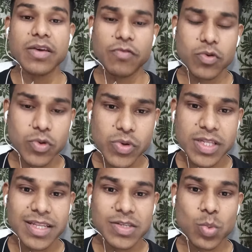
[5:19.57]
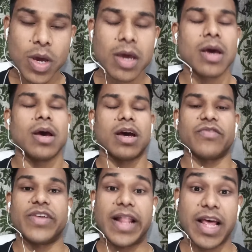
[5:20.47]
if you do it this way
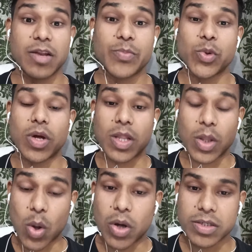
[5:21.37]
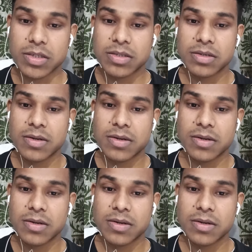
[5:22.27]
it will help you a lot